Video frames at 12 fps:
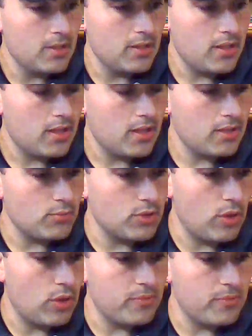we'll
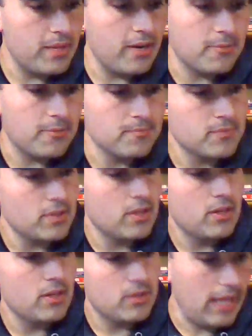go from there.
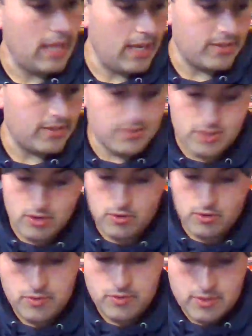Okay,
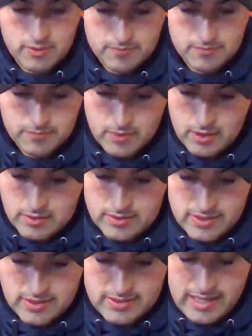so
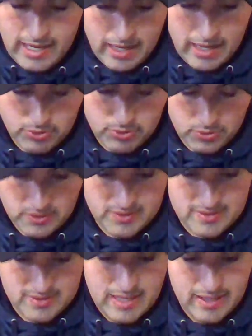today, April
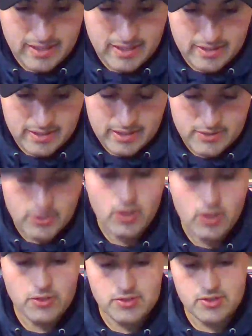22nd, is
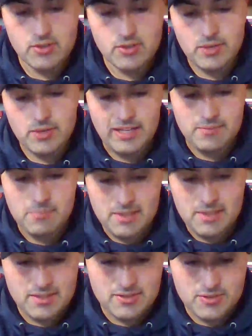also
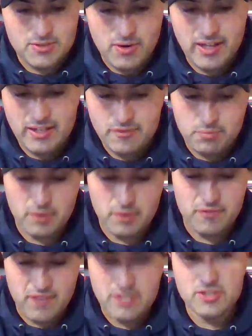Administrative
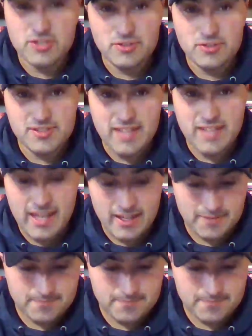Professionals Day,